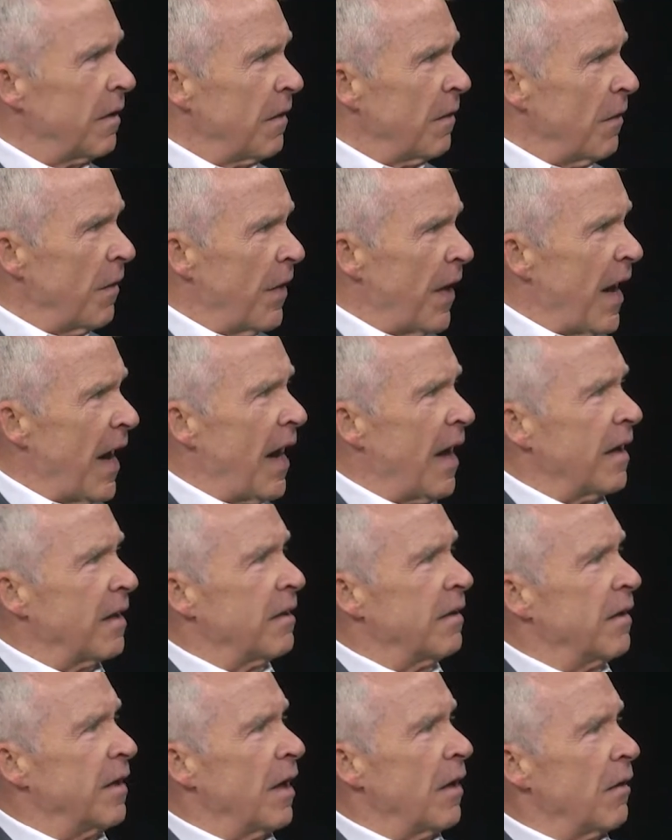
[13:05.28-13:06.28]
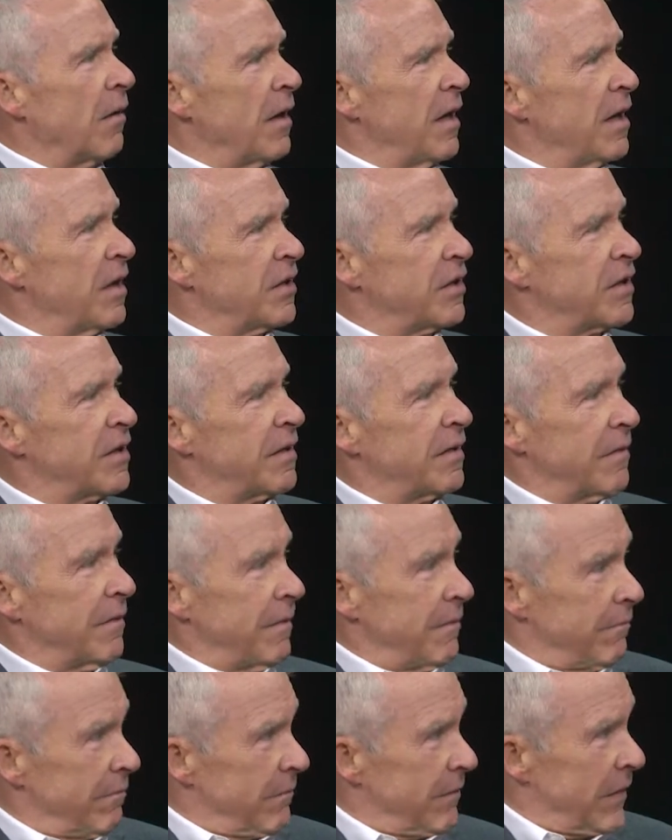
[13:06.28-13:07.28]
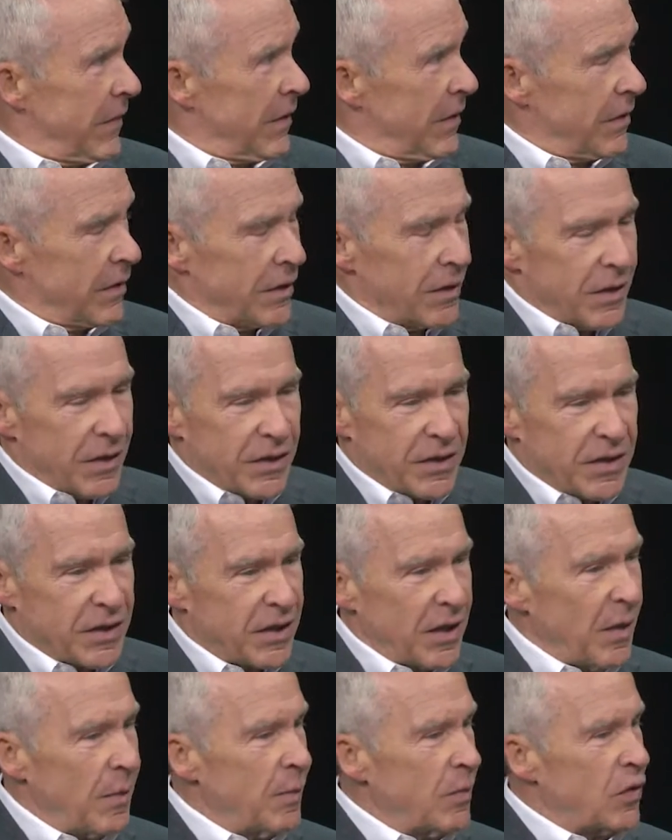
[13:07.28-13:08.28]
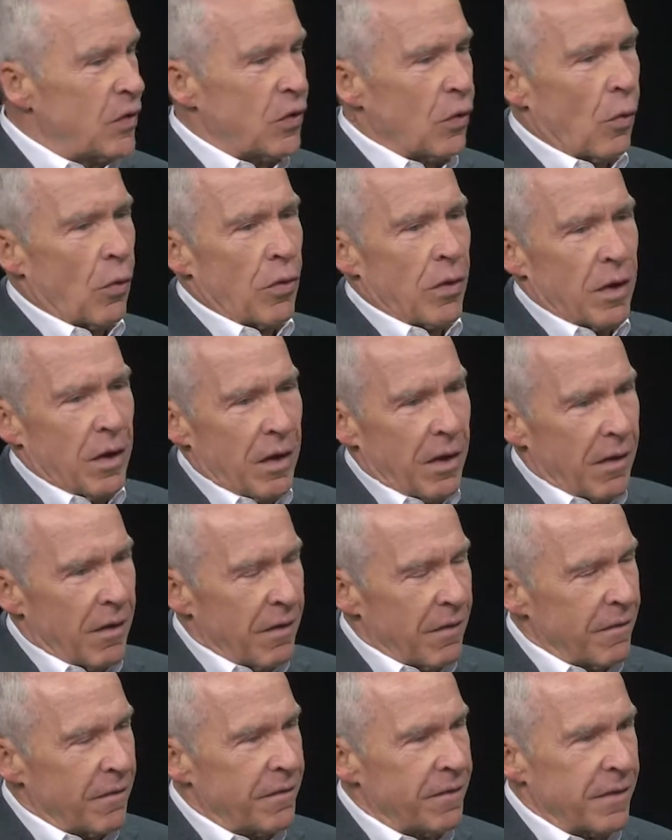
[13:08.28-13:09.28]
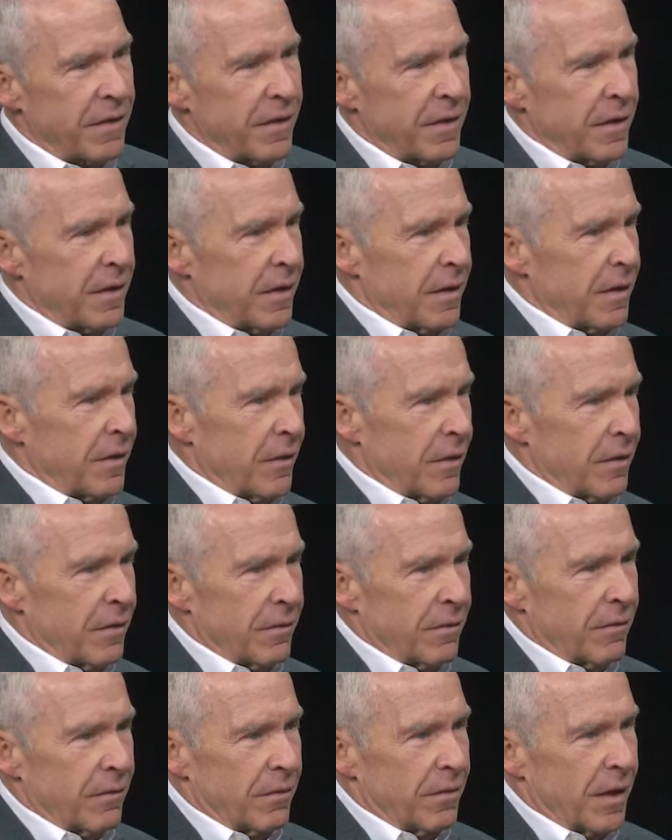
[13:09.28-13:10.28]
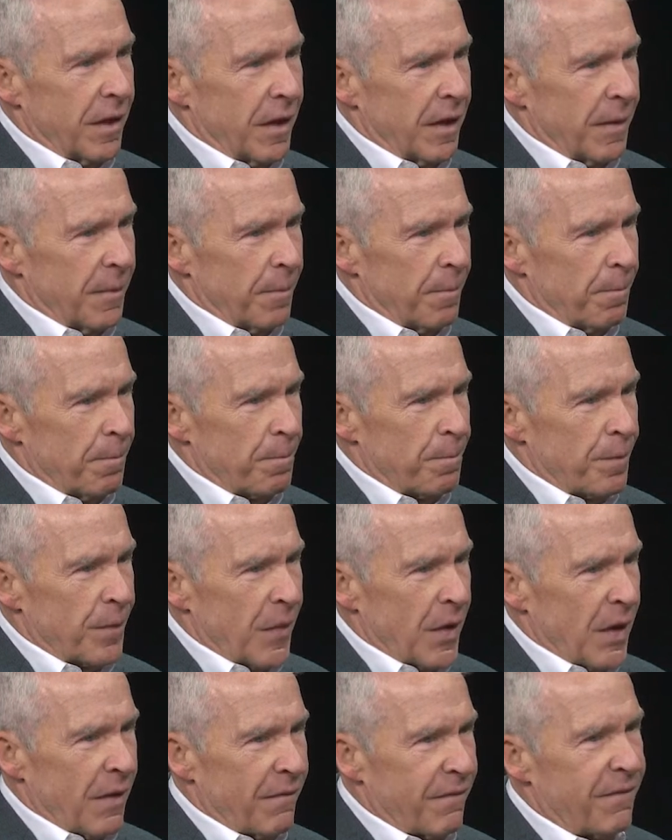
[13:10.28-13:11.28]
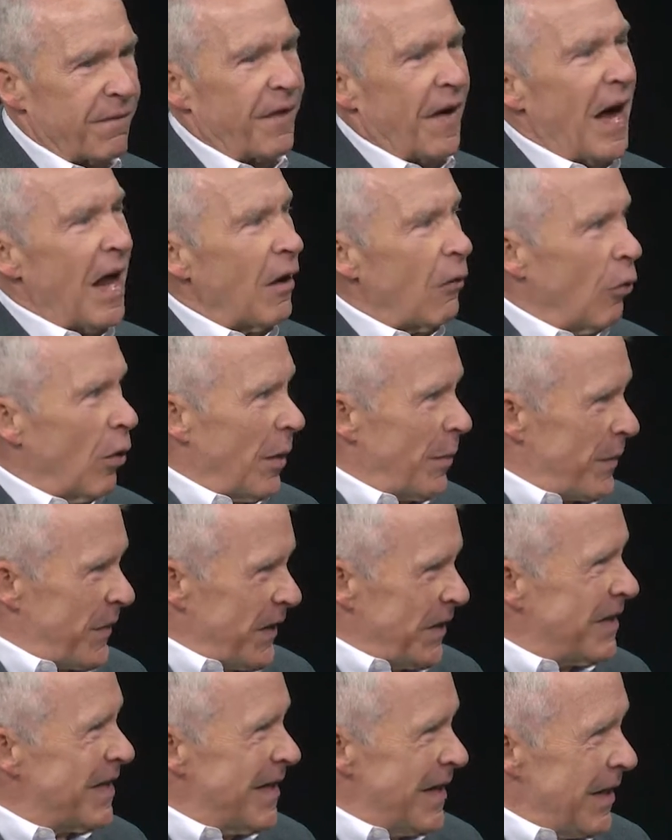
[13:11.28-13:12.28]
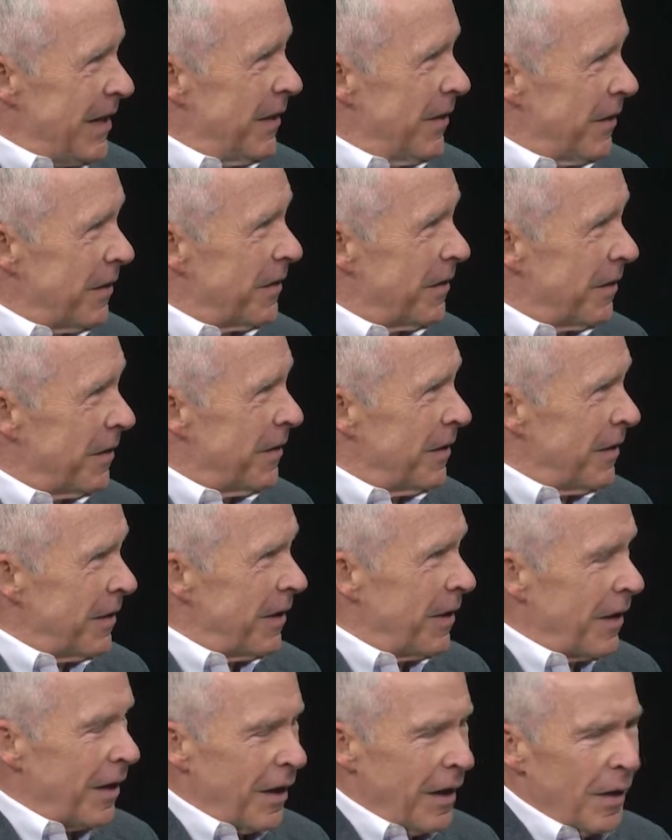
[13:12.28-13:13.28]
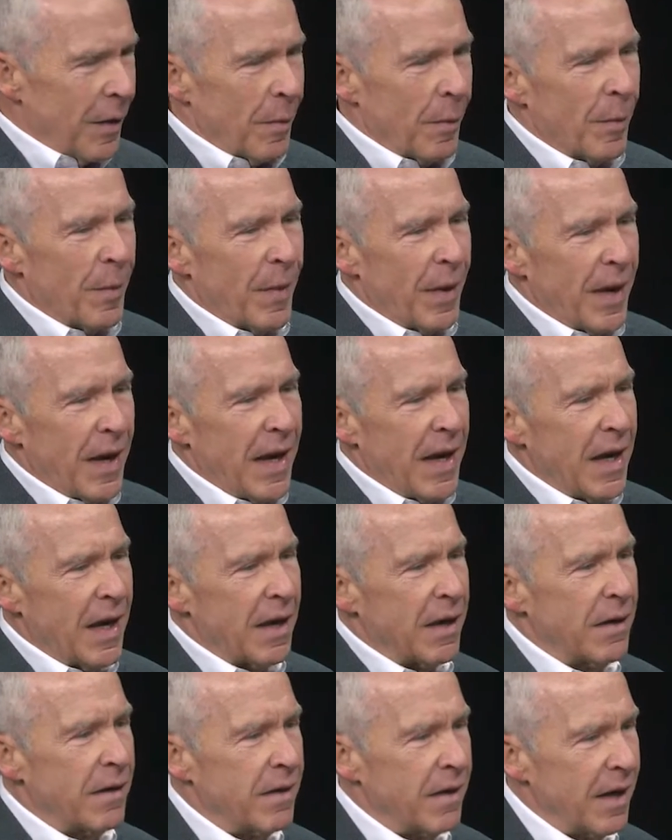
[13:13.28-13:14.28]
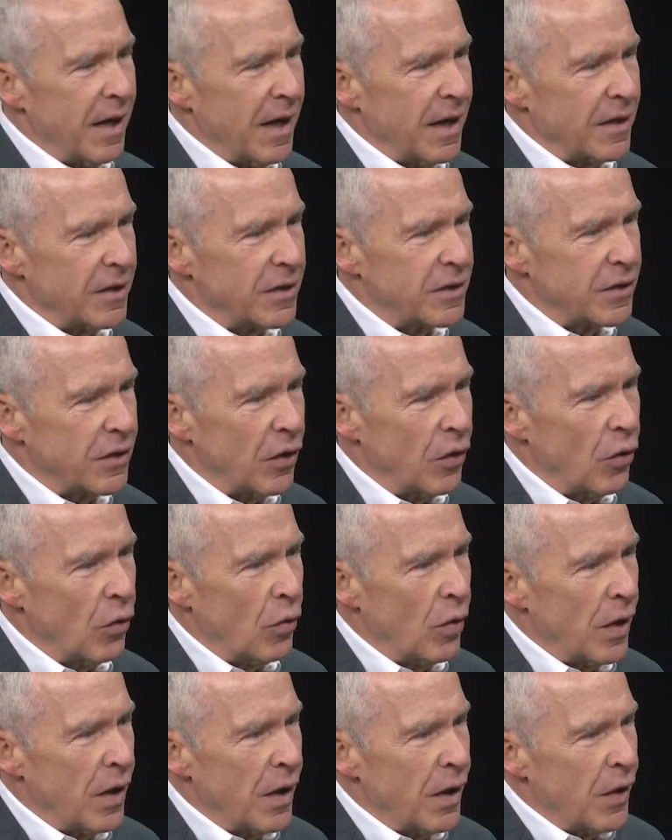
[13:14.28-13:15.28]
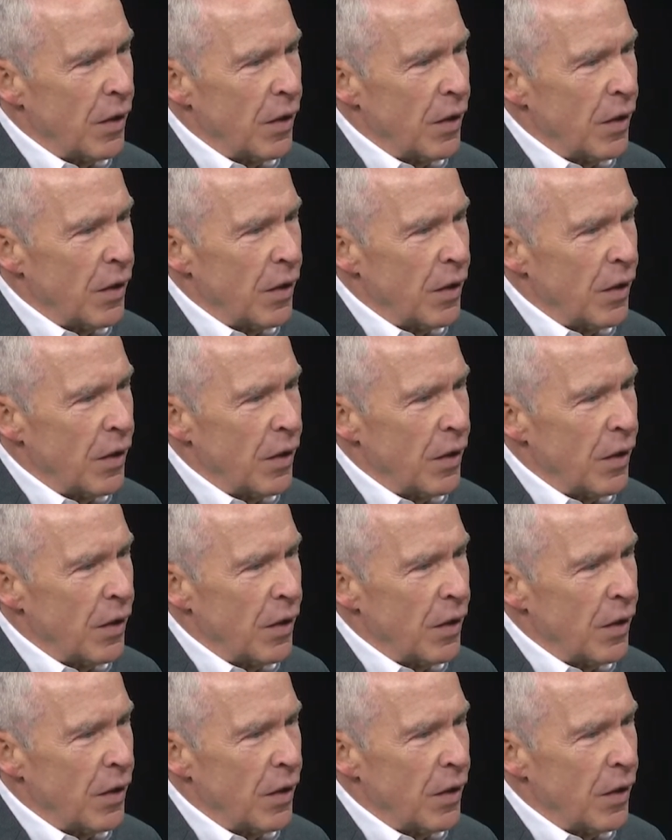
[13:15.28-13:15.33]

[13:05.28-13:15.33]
that there is some sort of um, follow up that's needed. Right. Um, and and so,